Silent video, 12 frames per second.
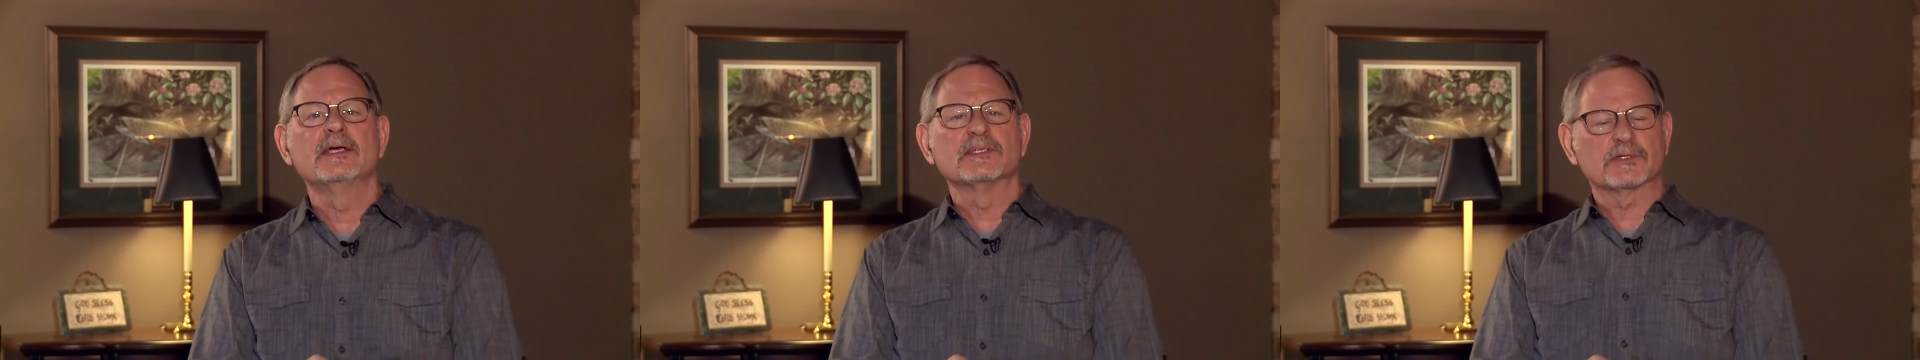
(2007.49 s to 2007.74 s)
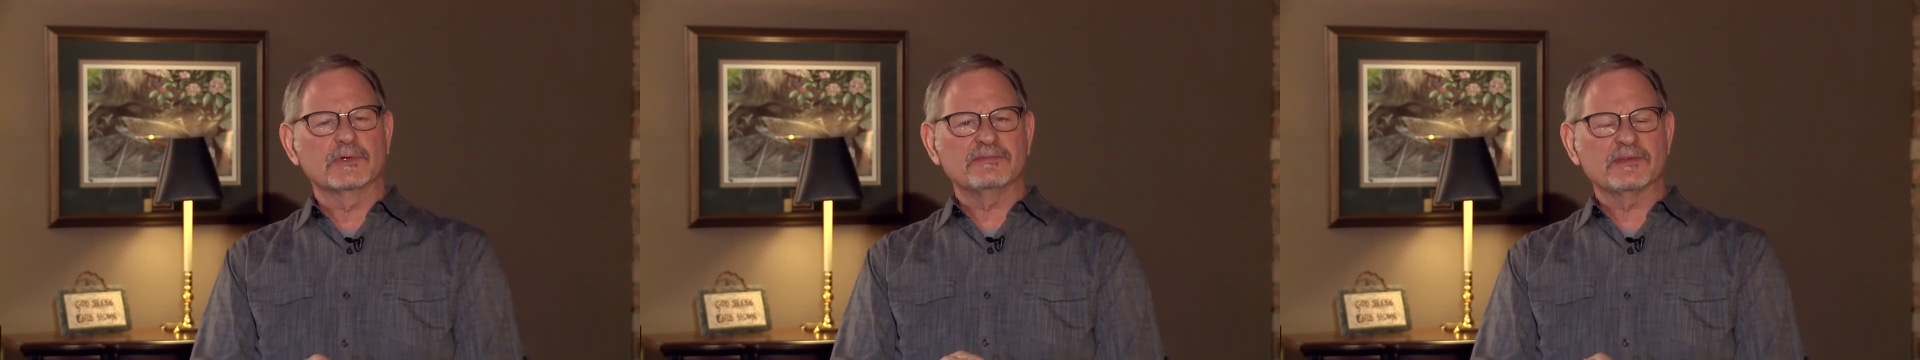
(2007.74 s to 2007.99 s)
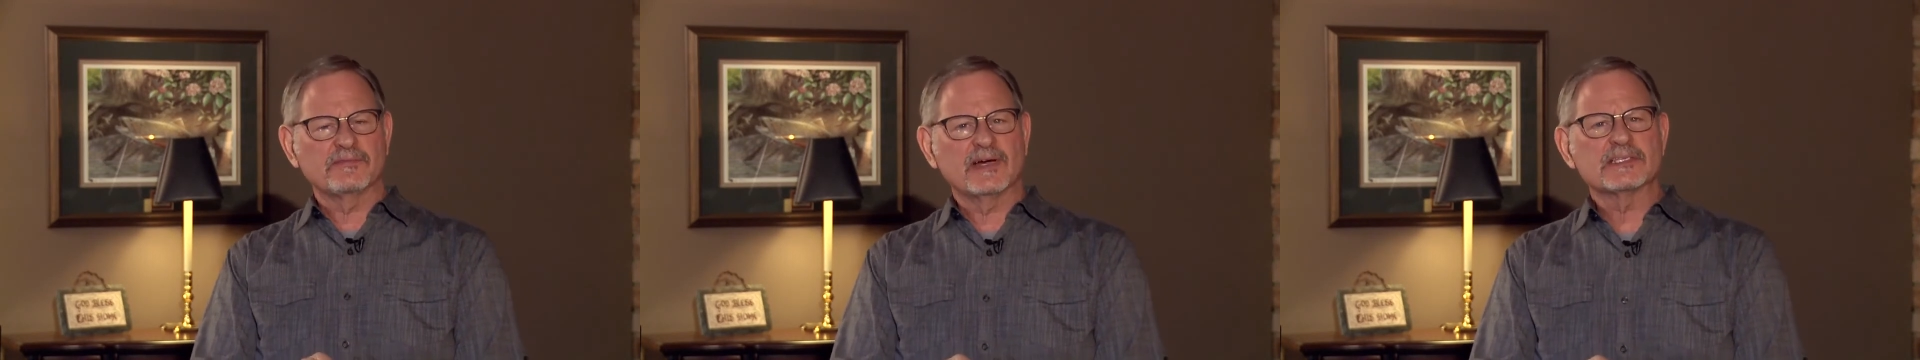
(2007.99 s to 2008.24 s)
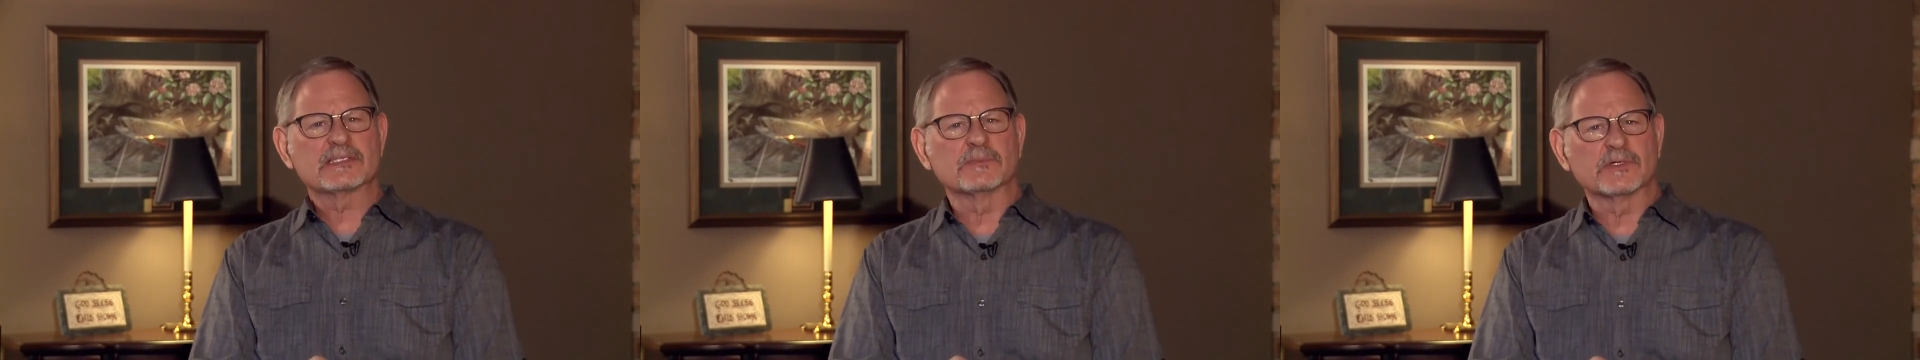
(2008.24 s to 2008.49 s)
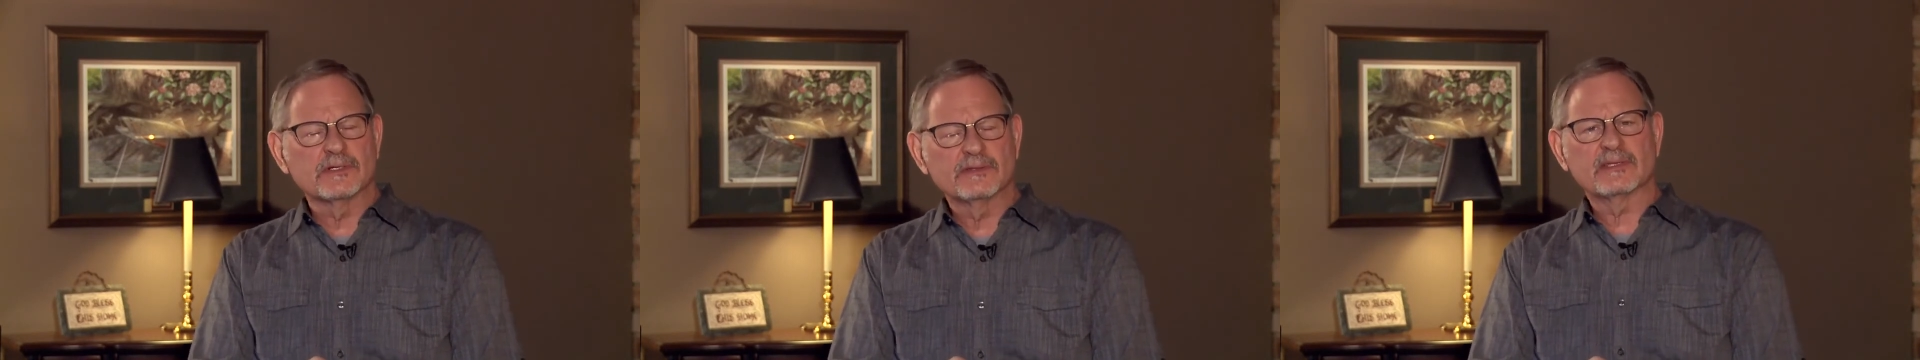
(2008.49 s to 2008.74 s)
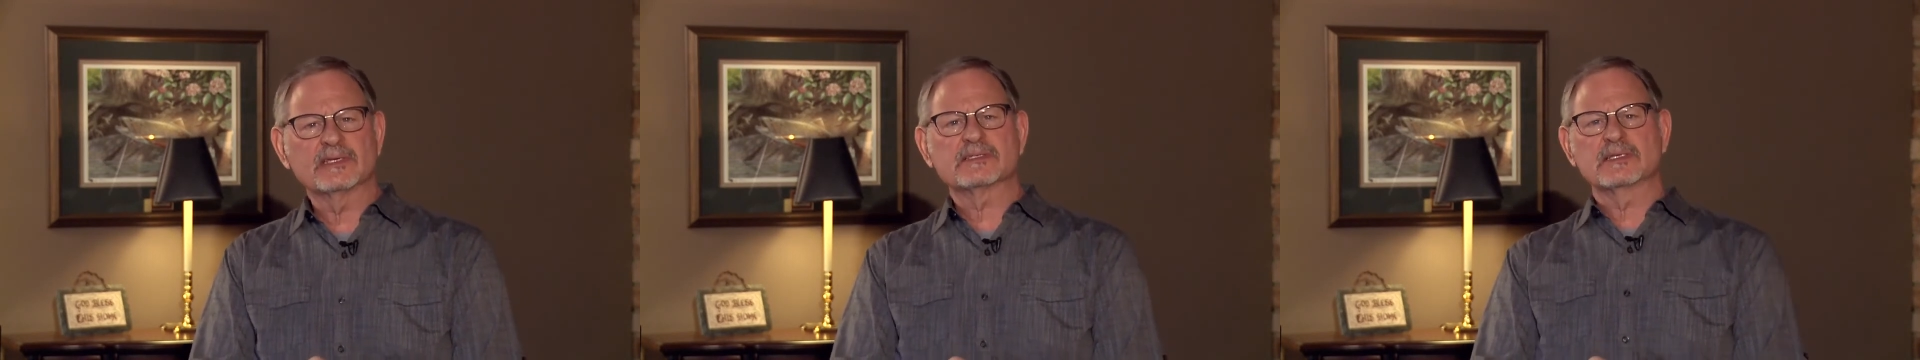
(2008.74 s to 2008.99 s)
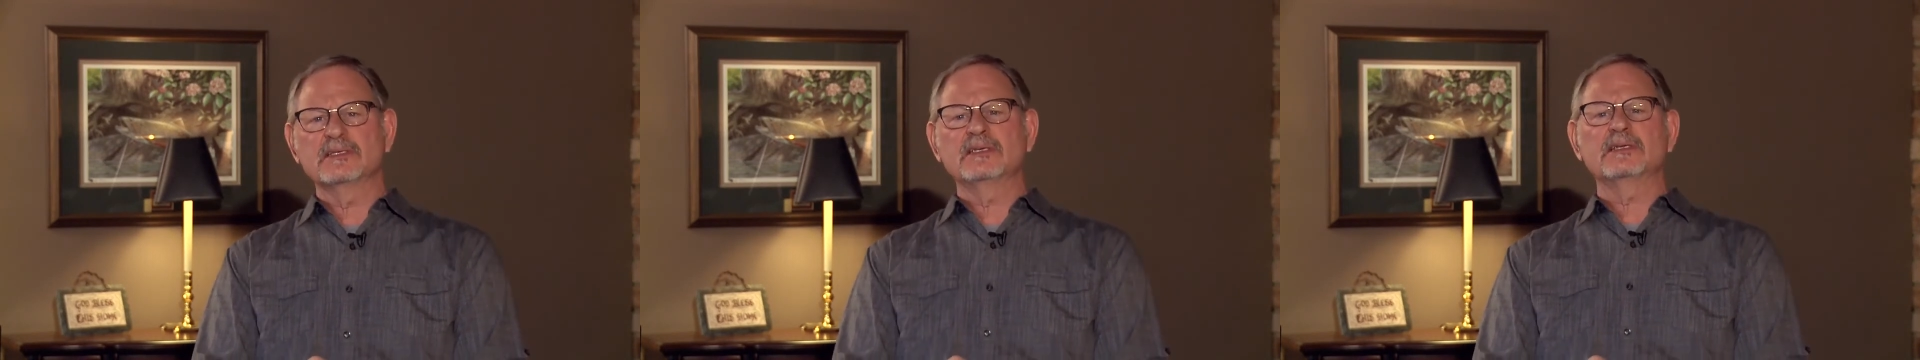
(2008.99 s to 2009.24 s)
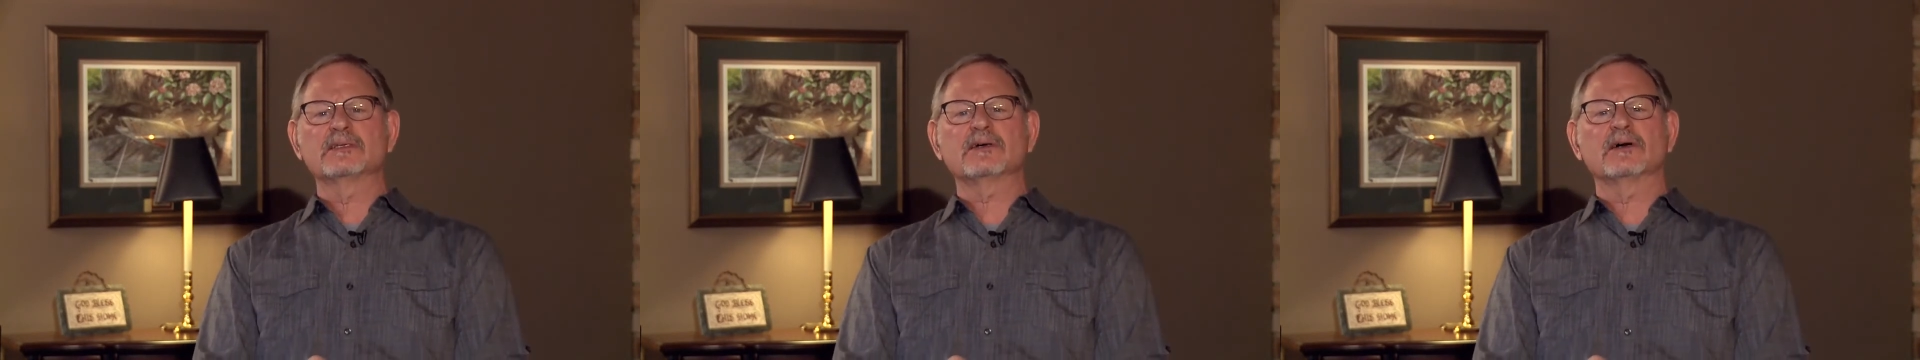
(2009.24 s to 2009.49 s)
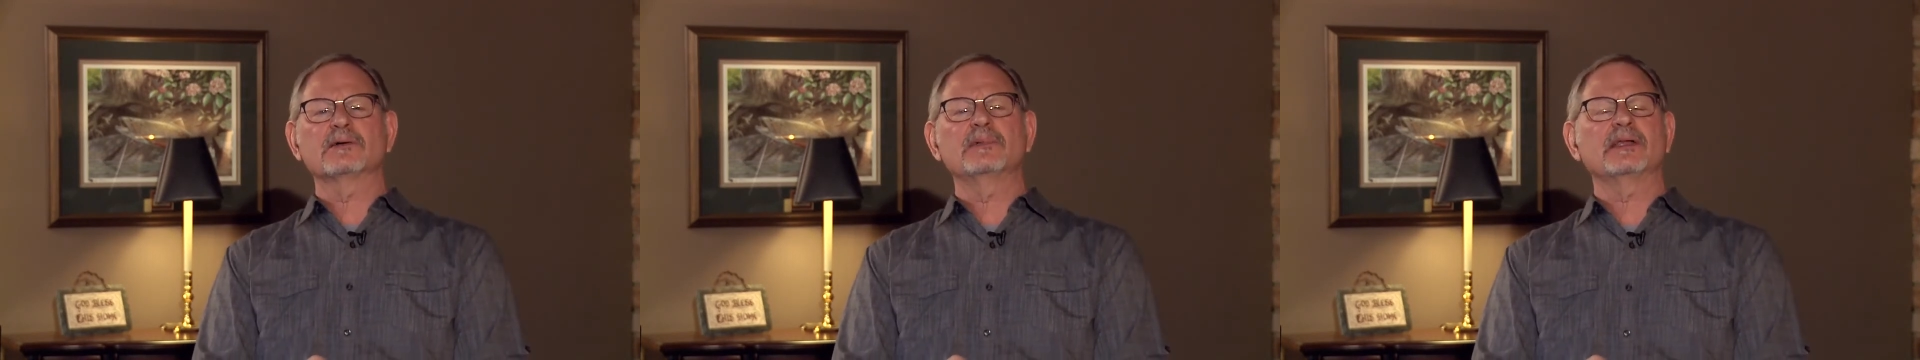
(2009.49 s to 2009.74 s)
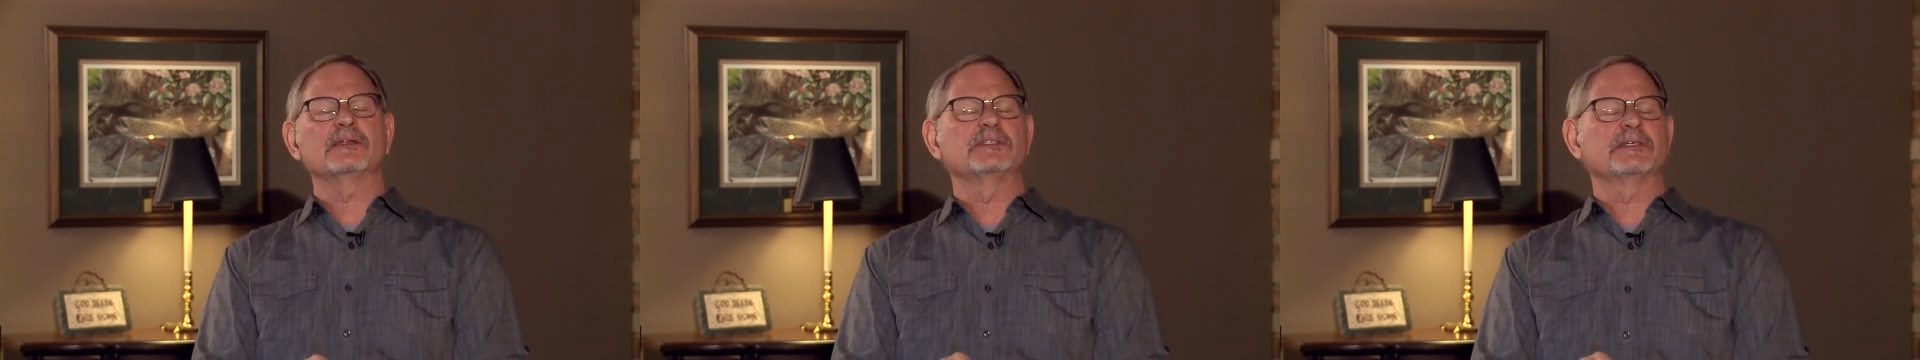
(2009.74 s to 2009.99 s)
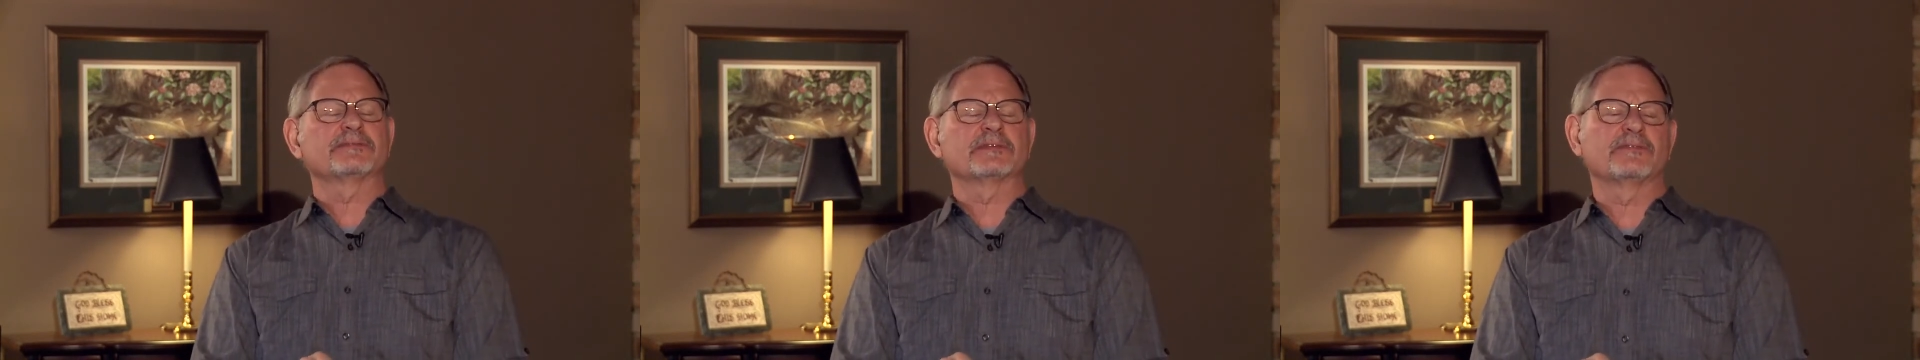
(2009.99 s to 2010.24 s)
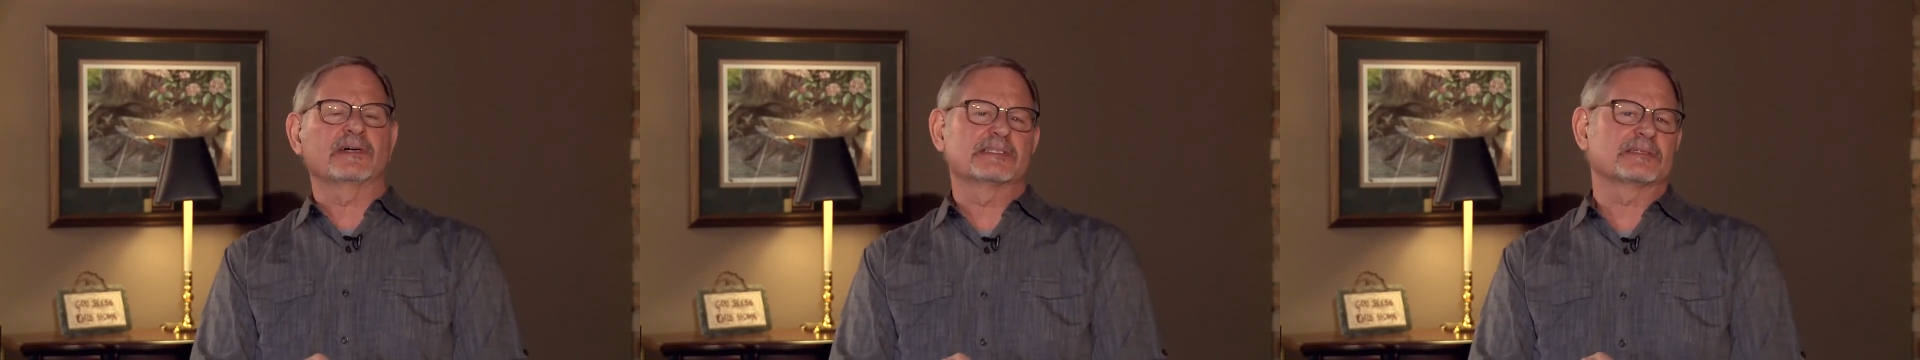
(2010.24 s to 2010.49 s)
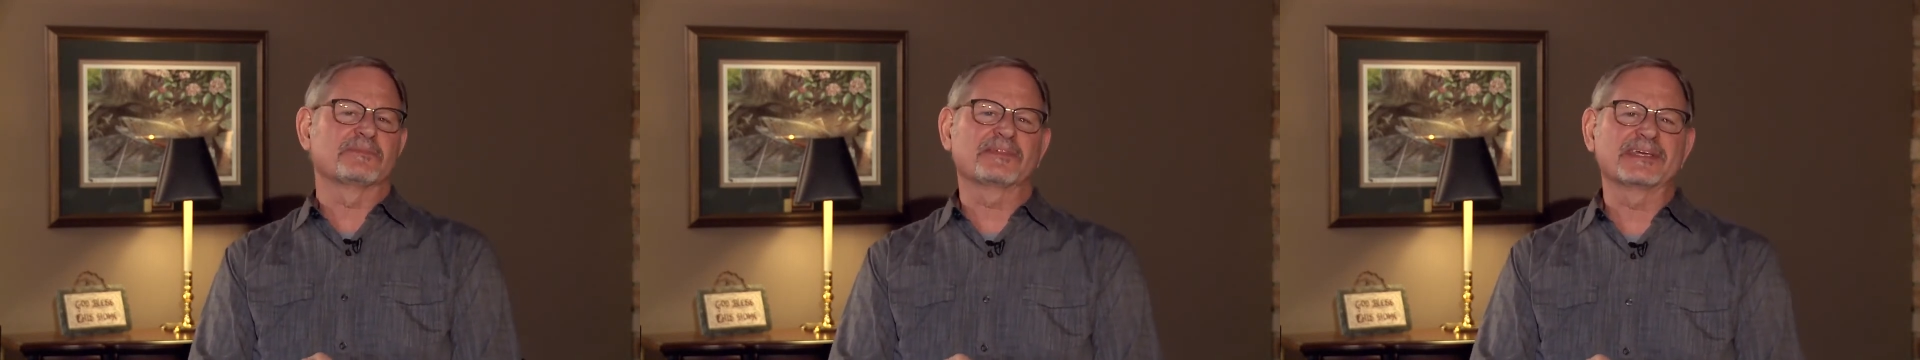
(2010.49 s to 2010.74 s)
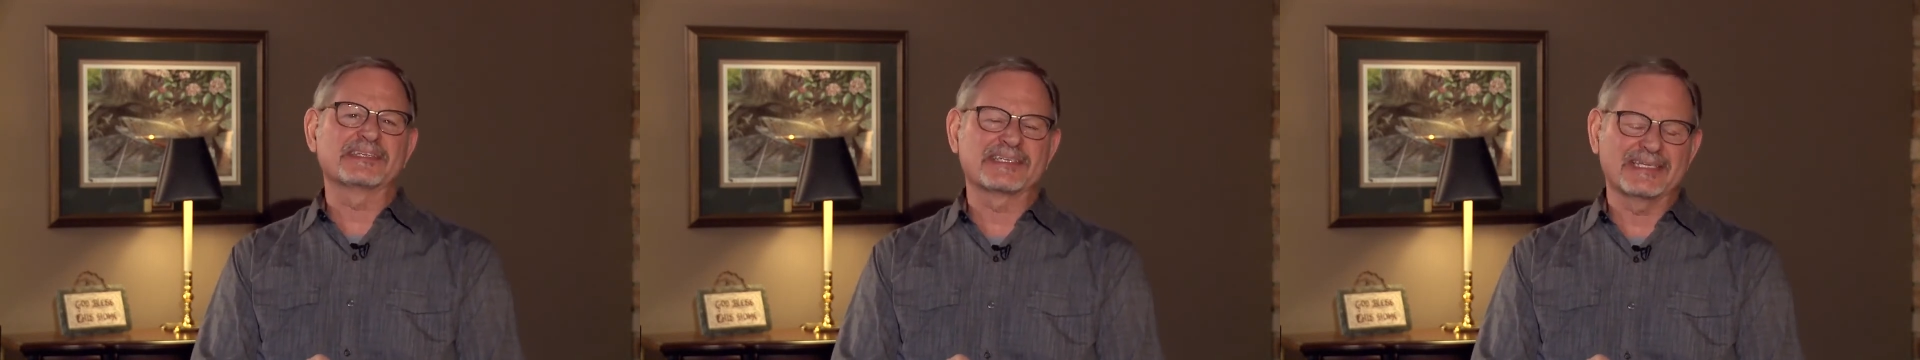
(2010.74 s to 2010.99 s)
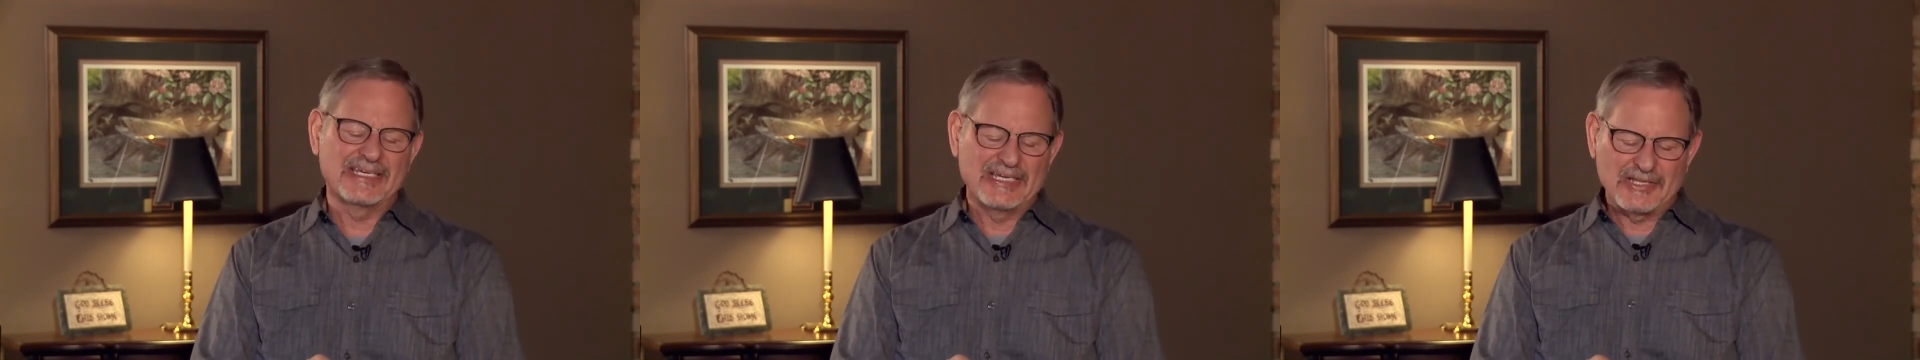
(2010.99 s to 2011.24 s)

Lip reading: So you have to find some good things that you need to talk about, and you have to find some things that